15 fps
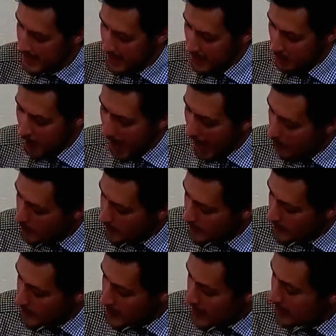what
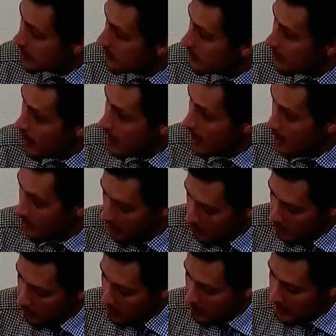happened in the, uh, on the
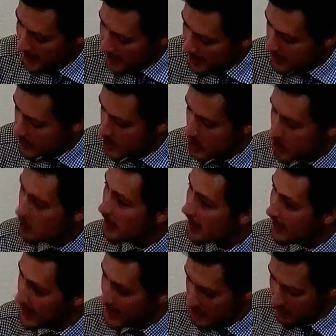cross and in the tomb and at
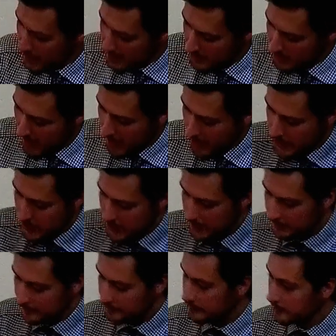his resurrection.
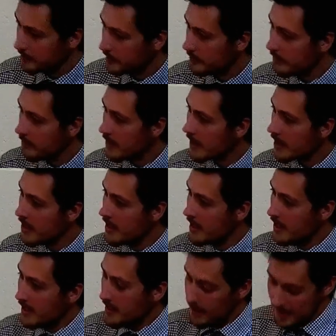
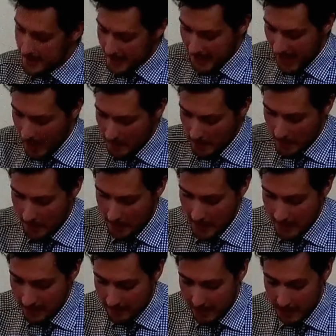This can happen. We
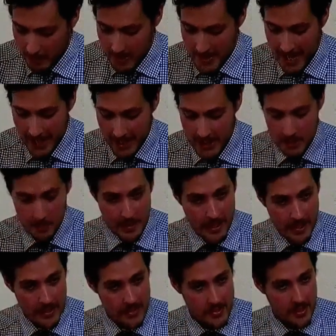can find protection because